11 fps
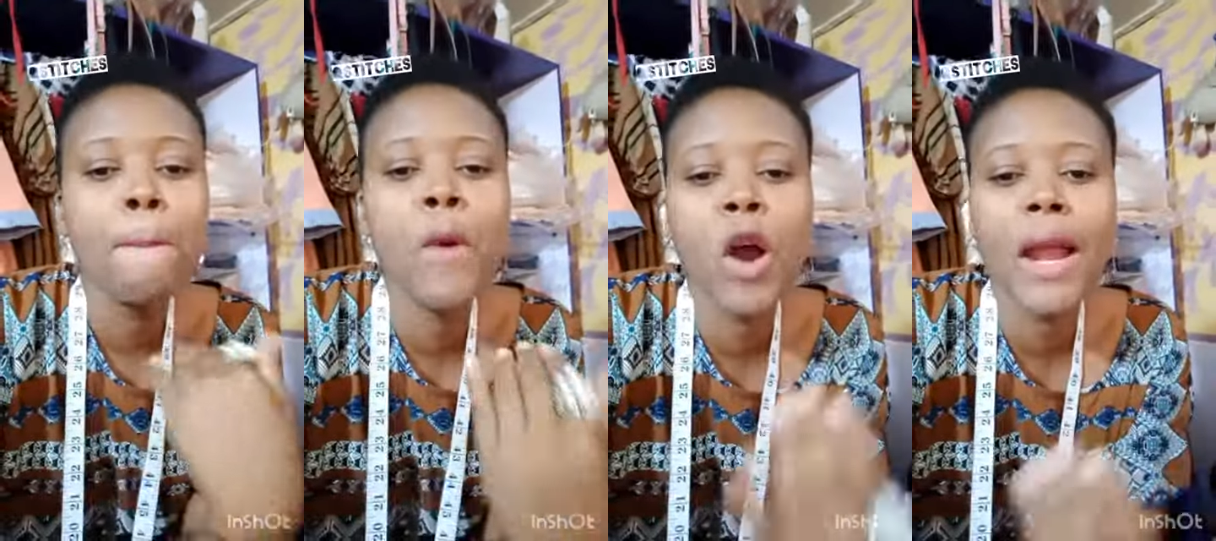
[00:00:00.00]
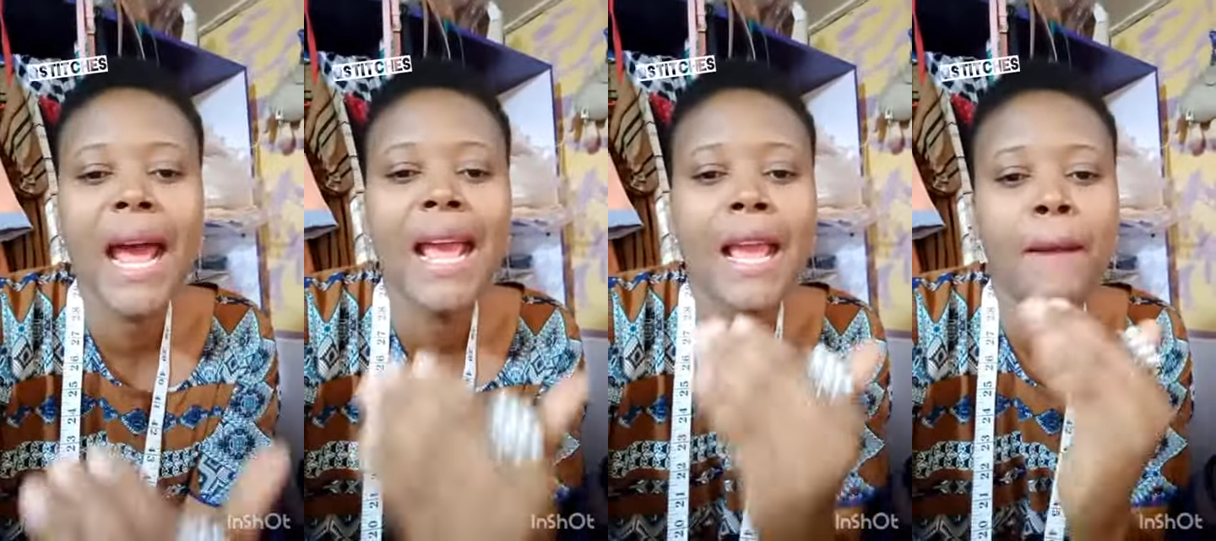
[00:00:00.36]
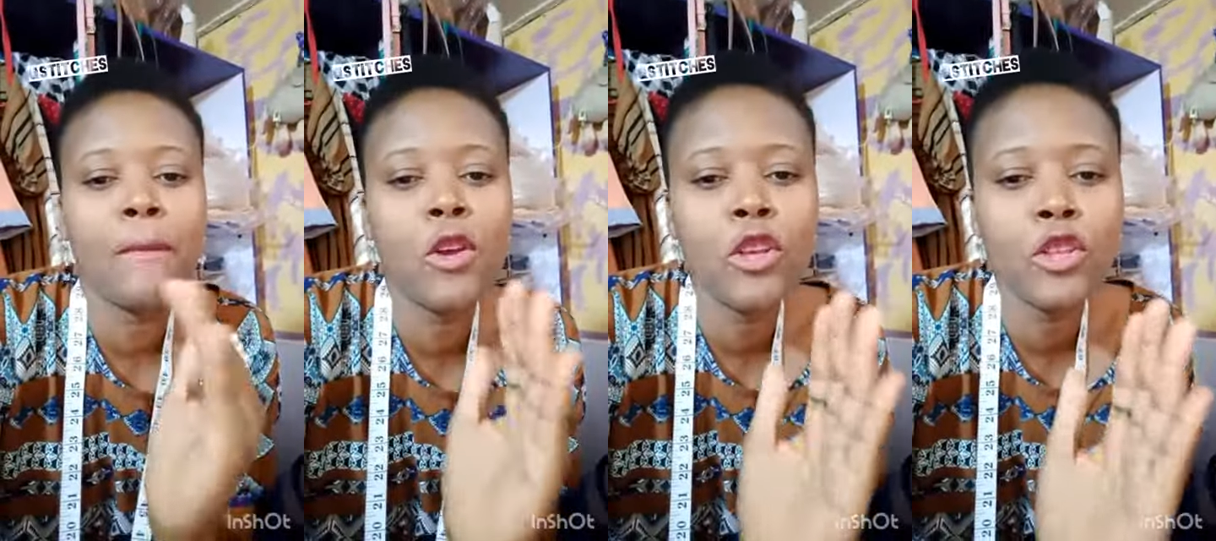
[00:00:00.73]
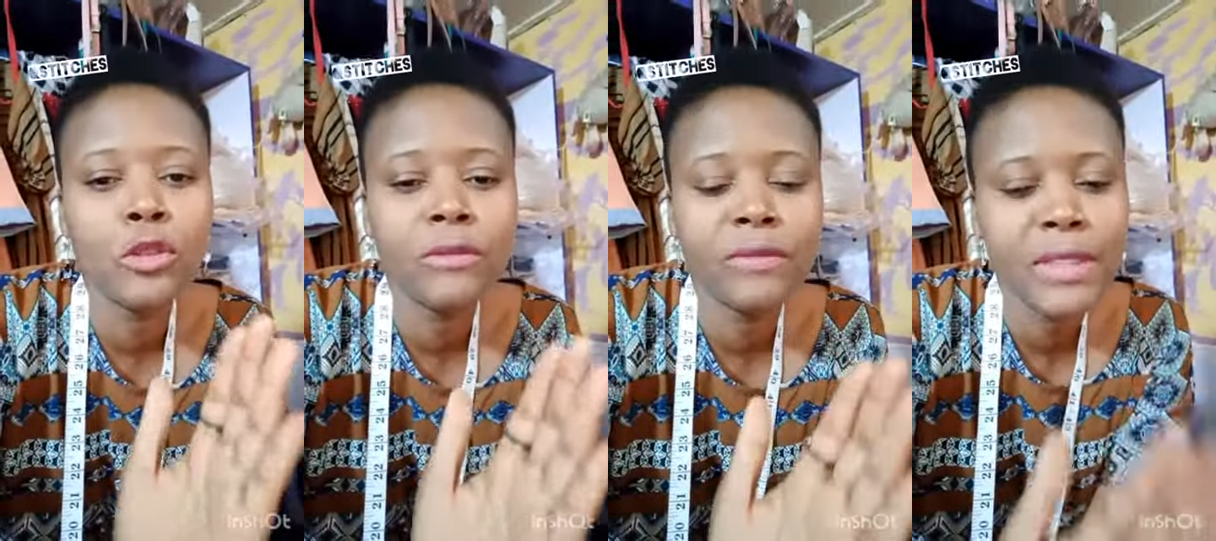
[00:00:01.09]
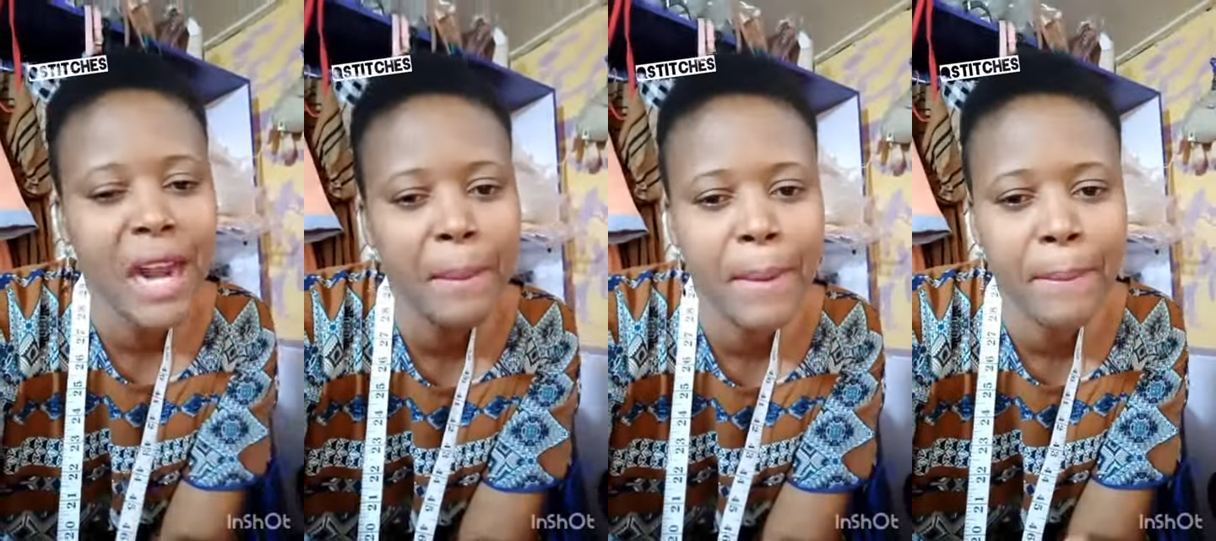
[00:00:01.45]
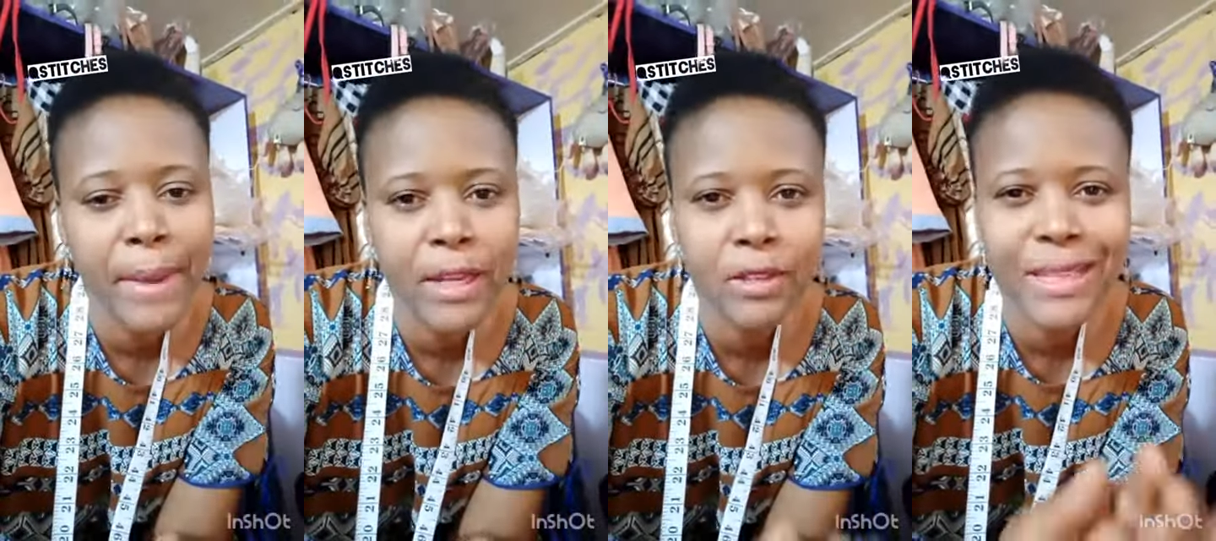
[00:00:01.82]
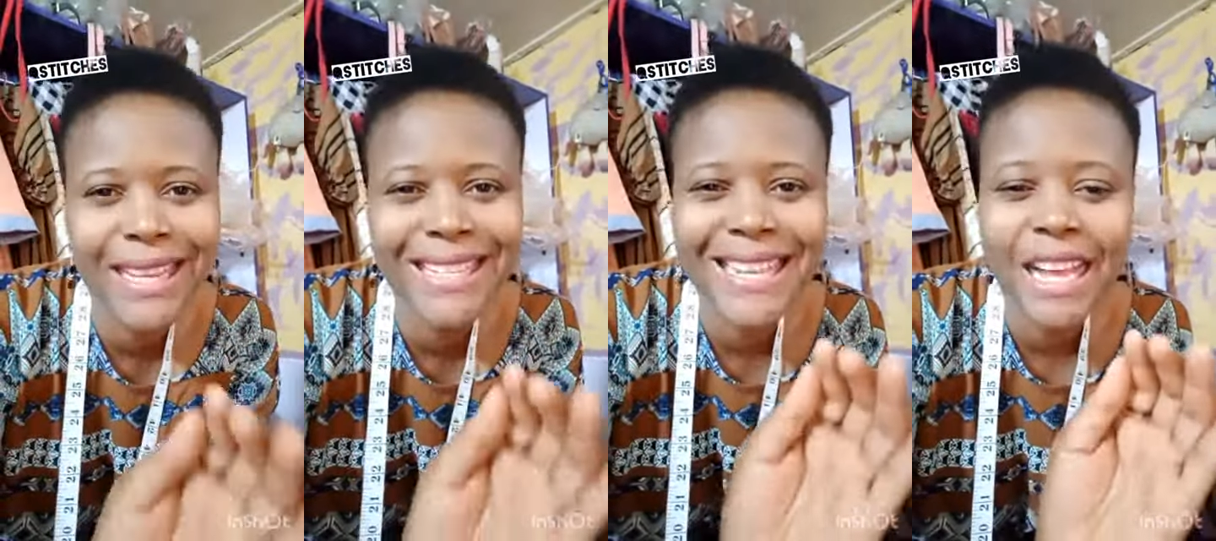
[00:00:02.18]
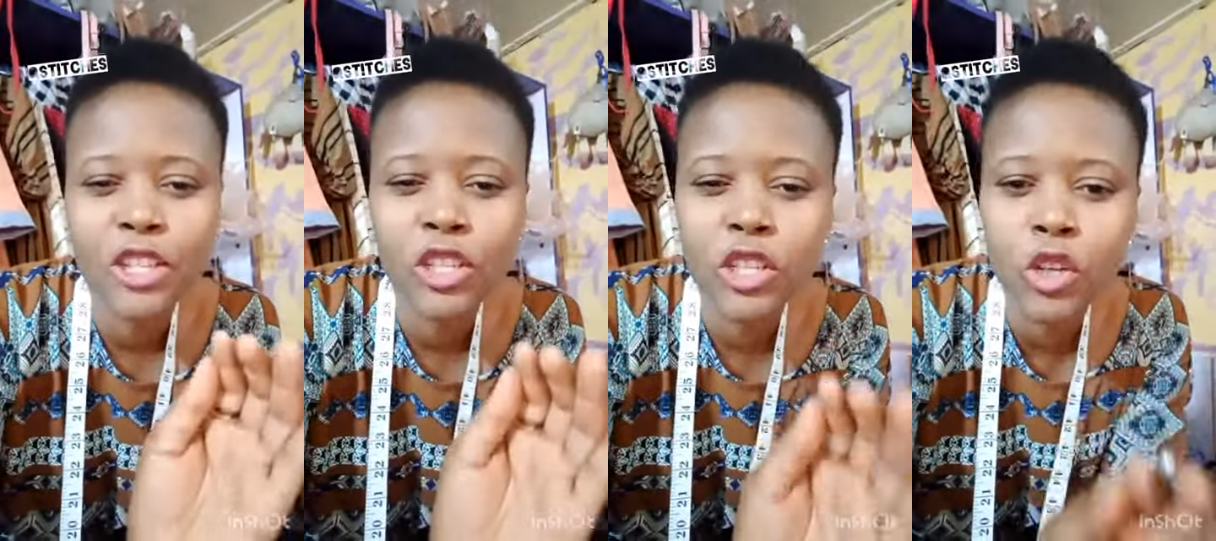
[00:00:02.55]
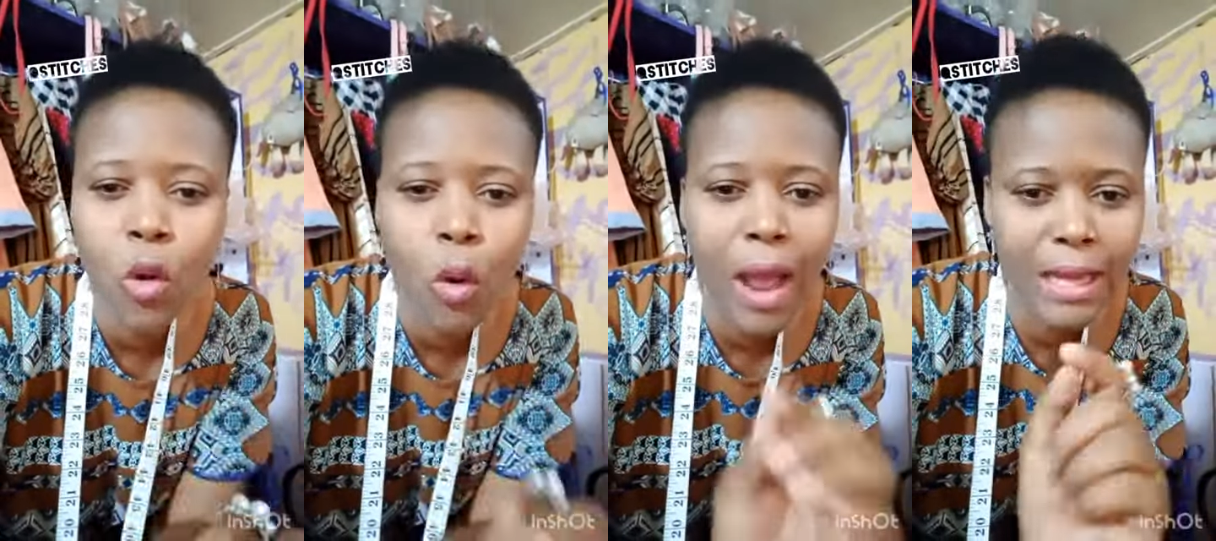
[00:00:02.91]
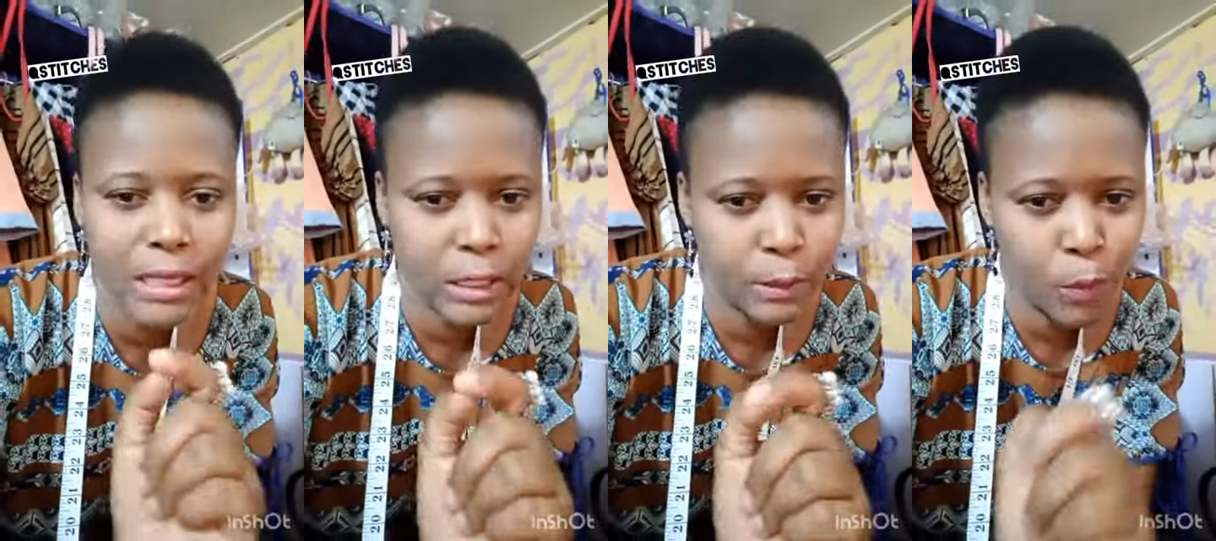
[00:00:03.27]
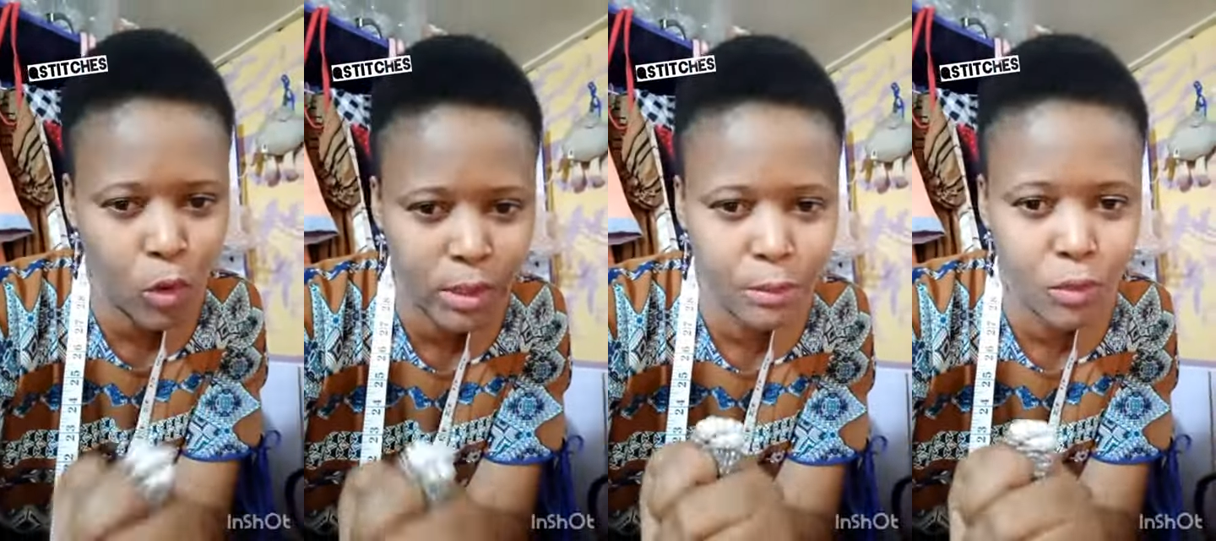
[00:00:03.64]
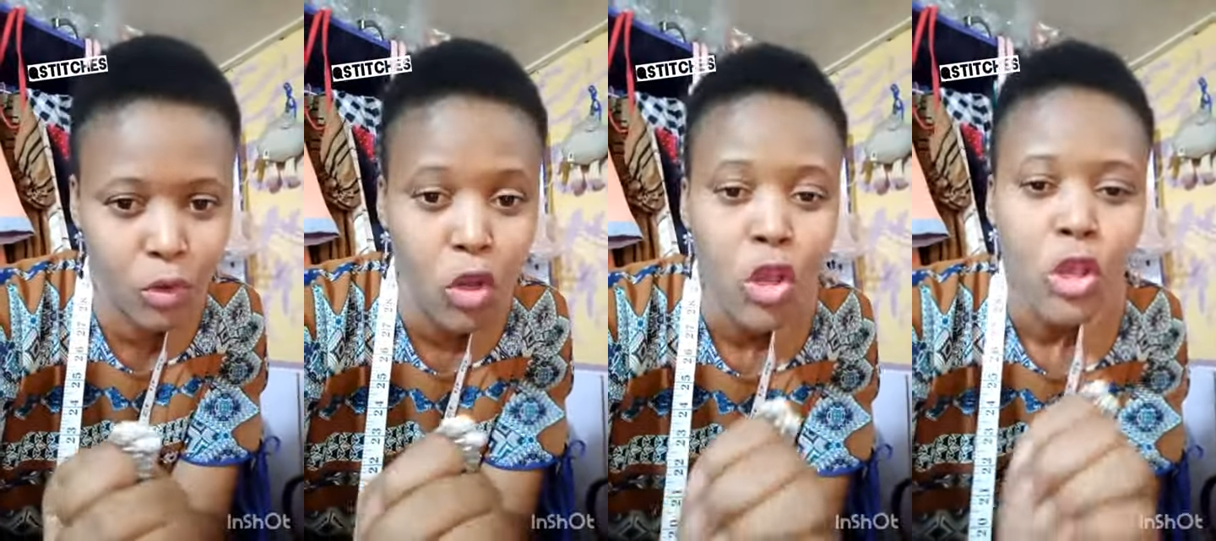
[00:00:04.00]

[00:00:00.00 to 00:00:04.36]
but I am going to try my best to take it as slow as possible.